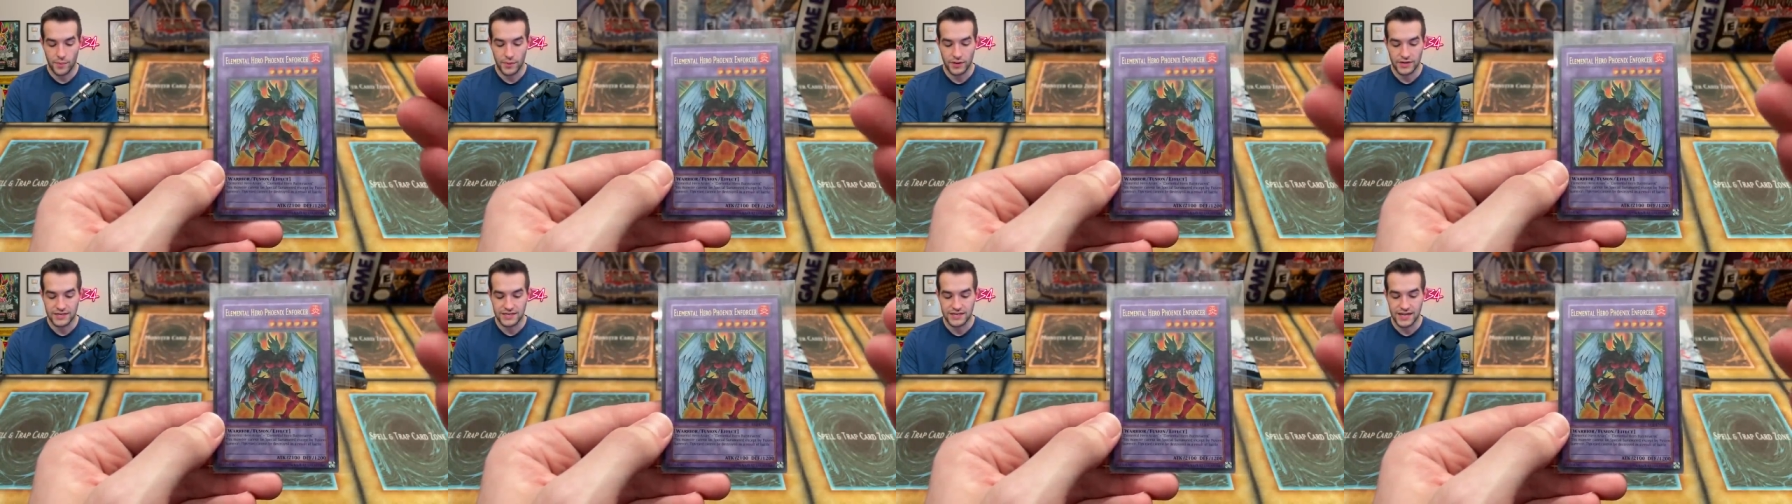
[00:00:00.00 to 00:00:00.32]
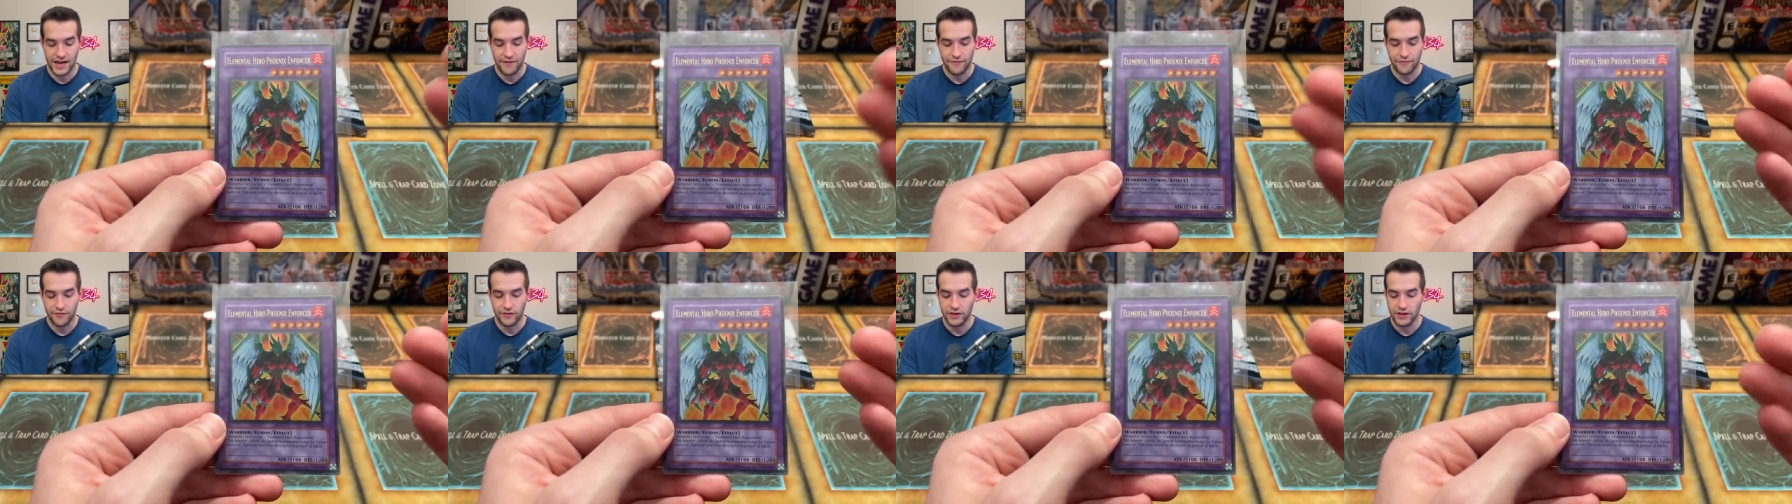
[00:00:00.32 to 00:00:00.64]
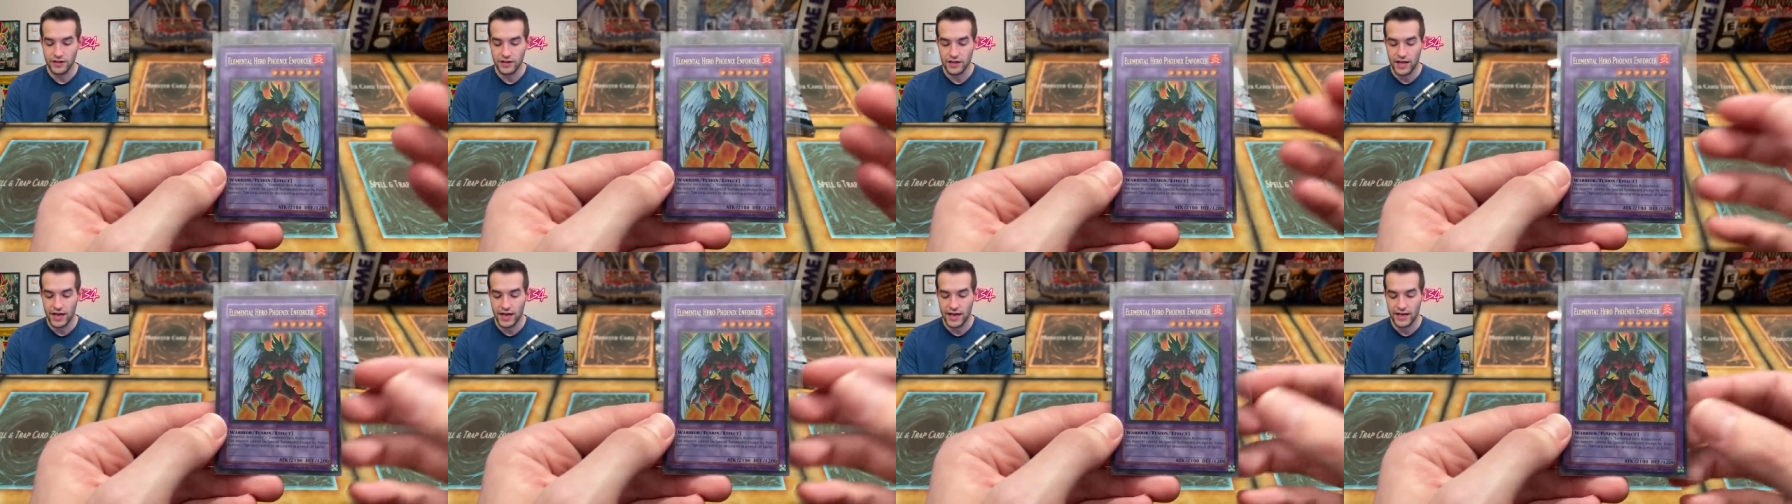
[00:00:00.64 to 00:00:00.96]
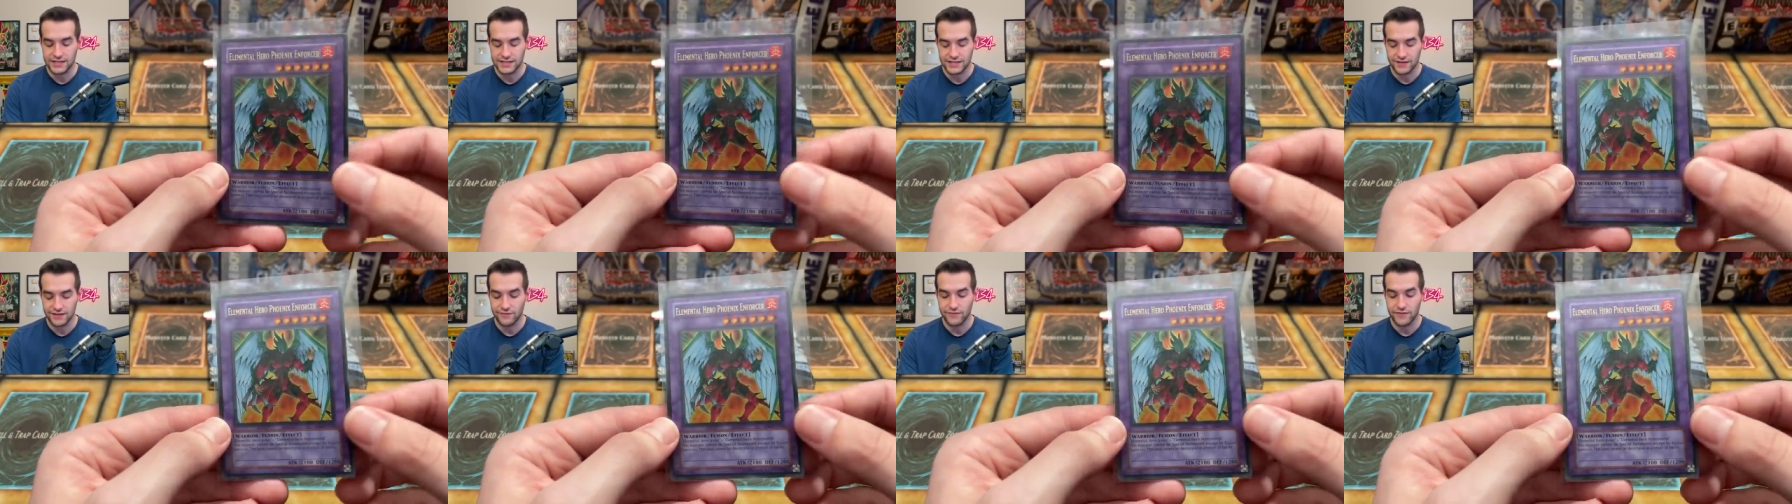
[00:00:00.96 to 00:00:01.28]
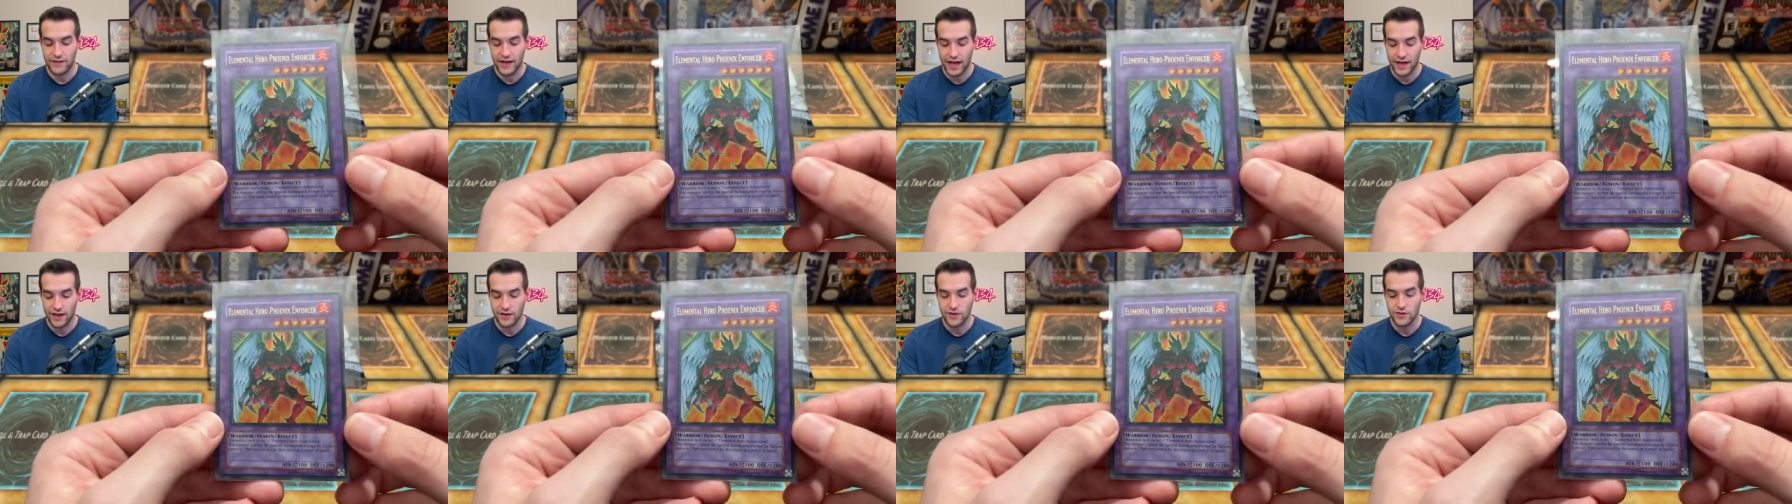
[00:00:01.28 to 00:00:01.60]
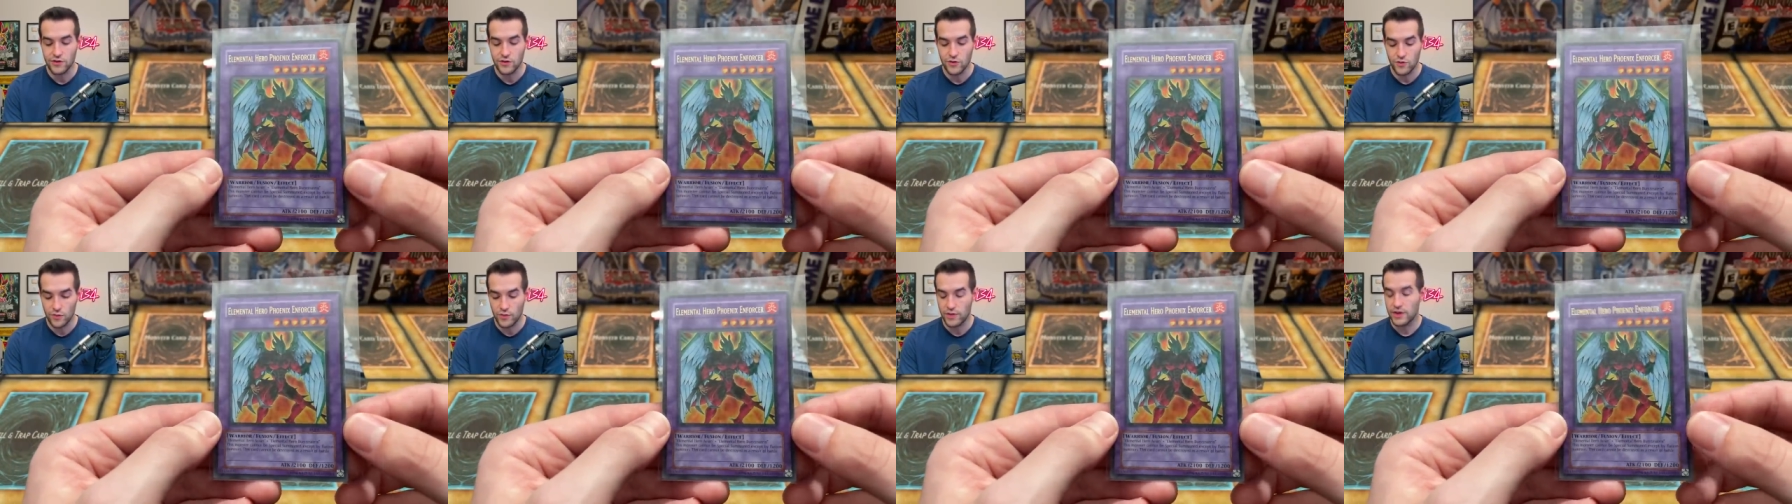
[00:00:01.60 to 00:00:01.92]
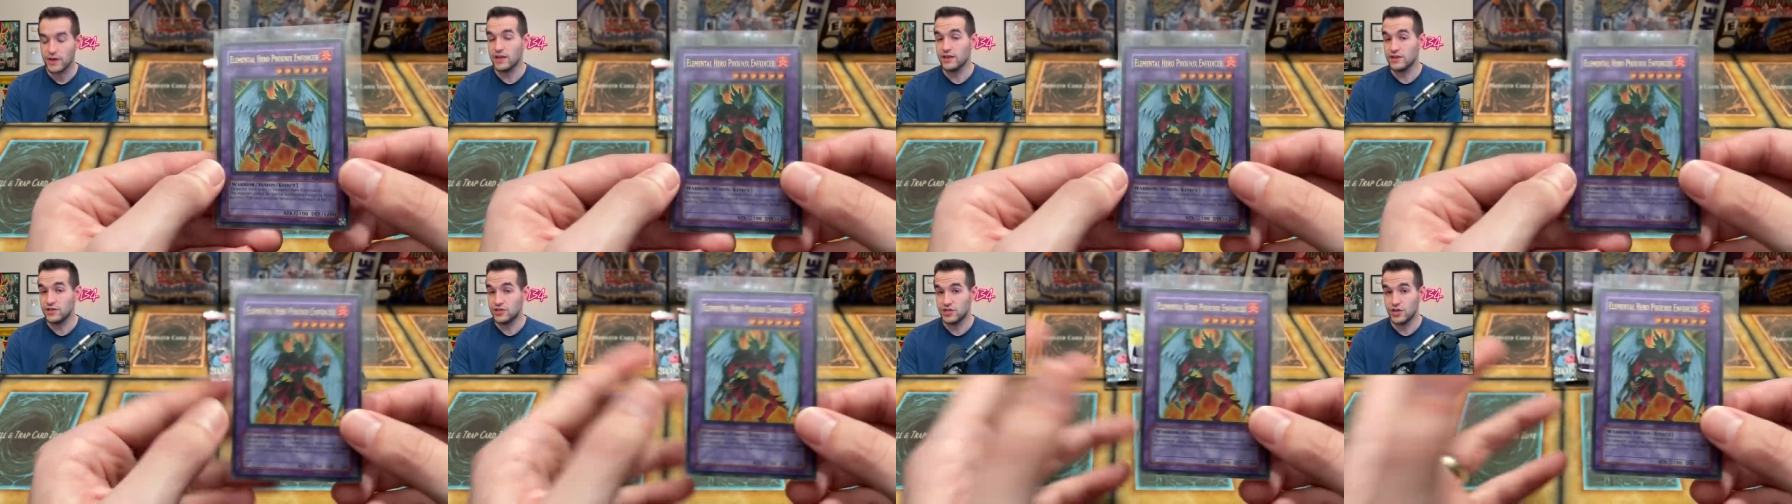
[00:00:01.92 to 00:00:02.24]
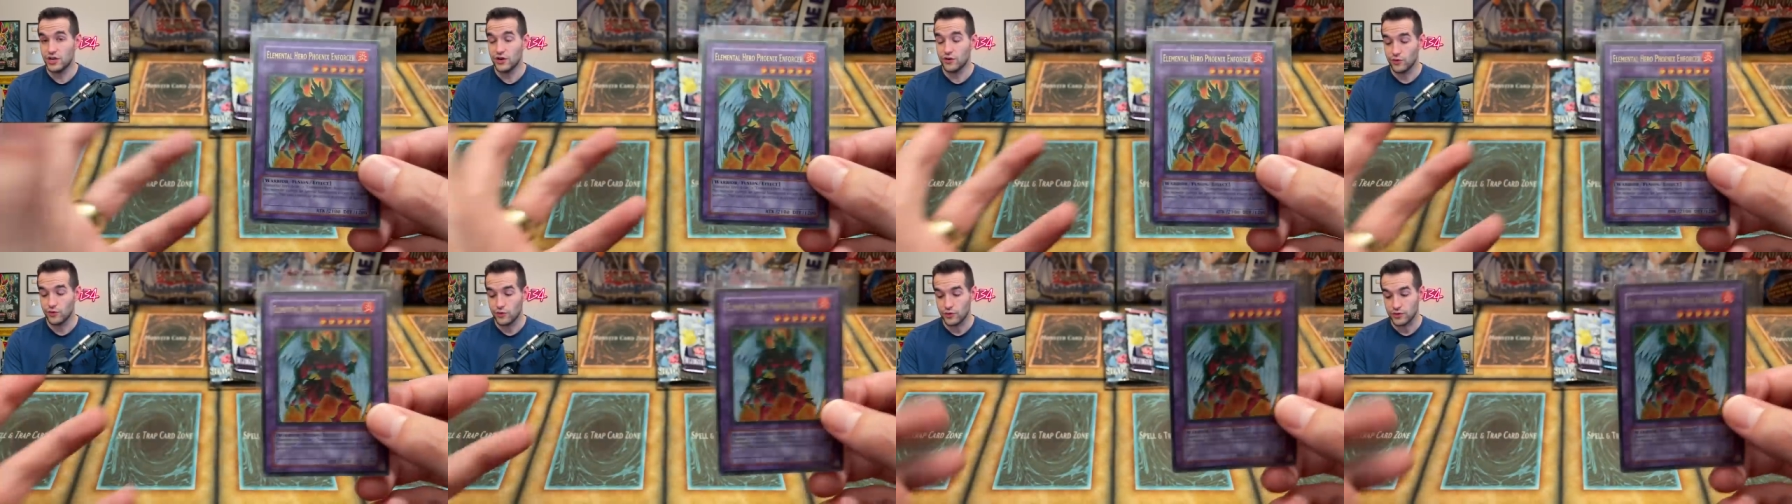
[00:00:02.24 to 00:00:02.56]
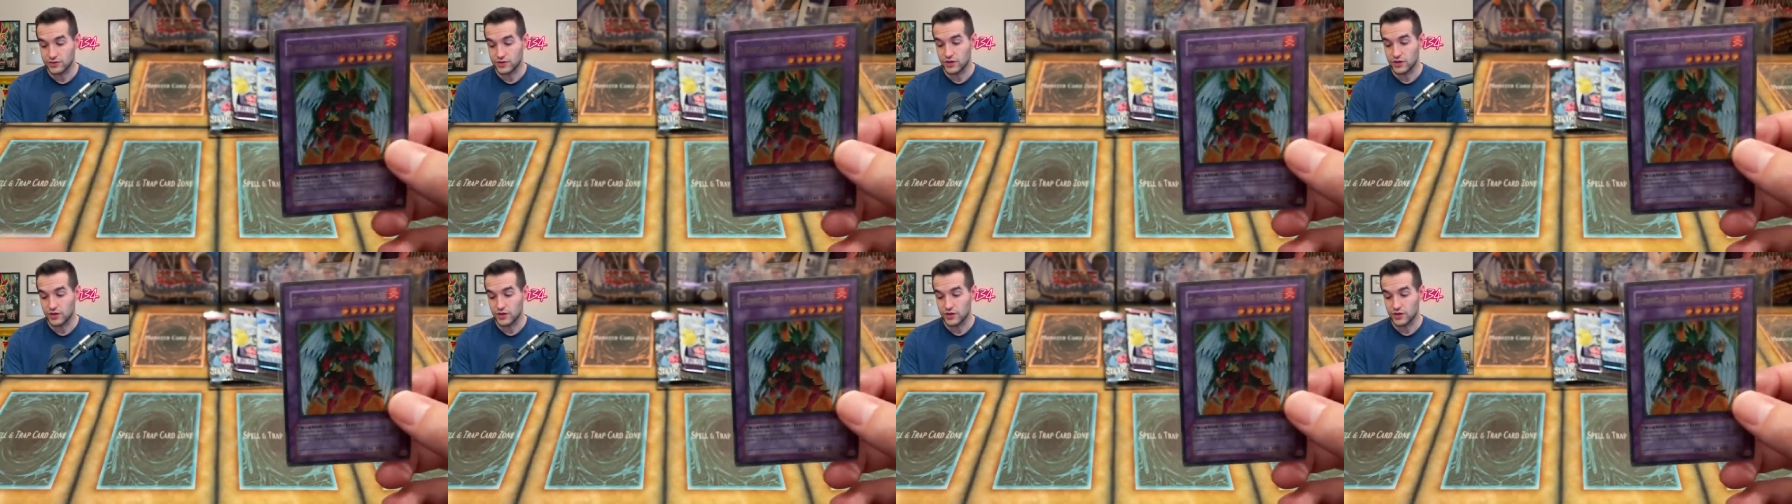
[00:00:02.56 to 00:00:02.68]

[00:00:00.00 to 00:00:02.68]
but definitely like some value in general.